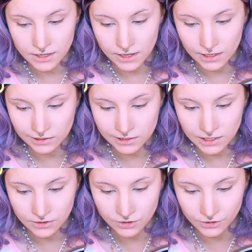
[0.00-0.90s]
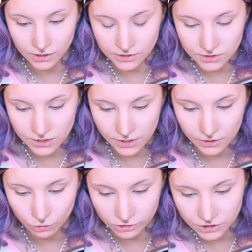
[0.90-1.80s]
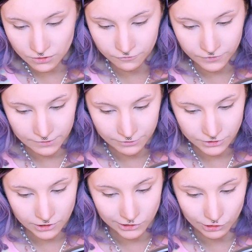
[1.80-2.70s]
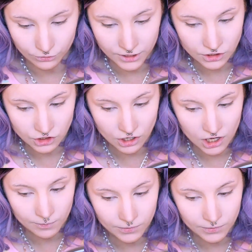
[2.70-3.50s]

Ellie, and they're asking, what's your favorite clothing shop?